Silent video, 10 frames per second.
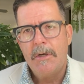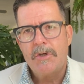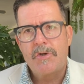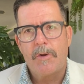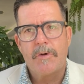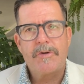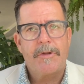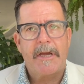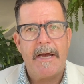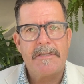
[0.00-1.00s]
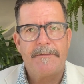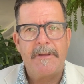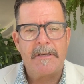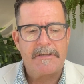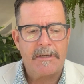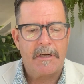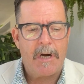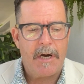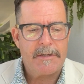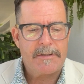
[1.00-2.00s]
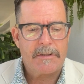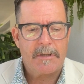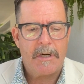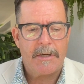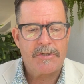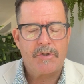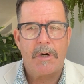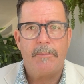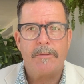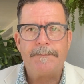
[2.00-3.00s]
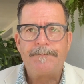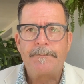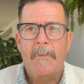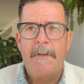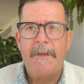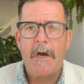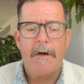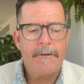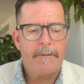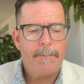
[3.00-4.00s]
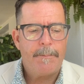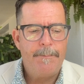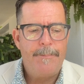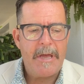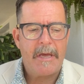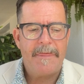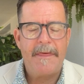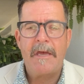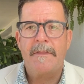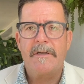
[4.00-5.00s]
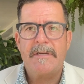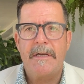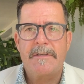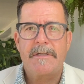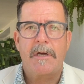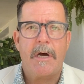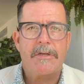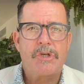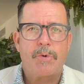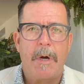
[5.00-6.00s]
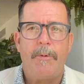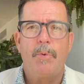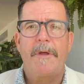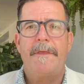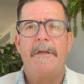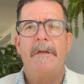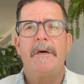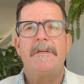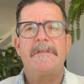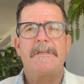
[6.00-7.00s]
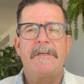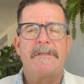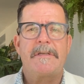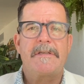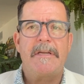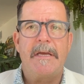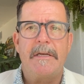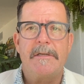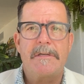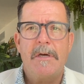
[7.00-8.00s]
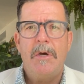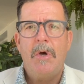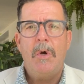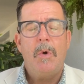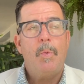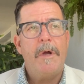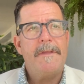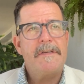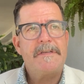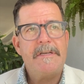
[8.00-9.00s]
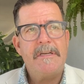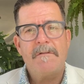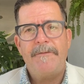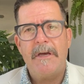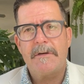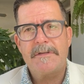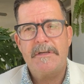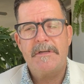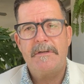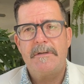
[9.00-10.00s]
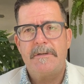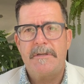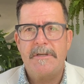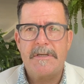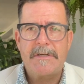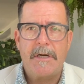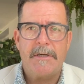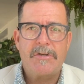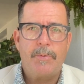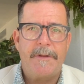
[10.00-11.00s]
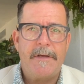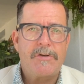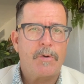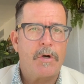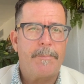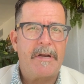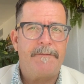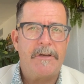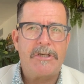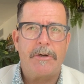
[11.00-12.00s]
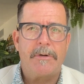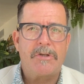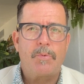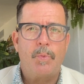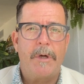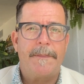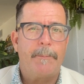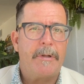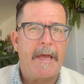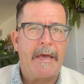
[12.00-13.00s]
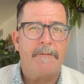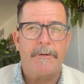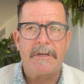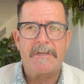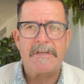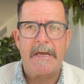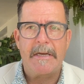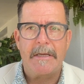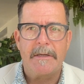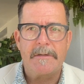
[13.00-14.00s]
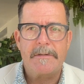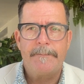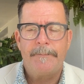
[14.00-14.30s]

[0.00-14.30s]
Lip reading: So those are the kinds of things that cause trouble. The other big thing that tends to cause trouble within a decedent's estate is when the decedent fails to discuss with his or her beneficiaries what the plan for the estate is.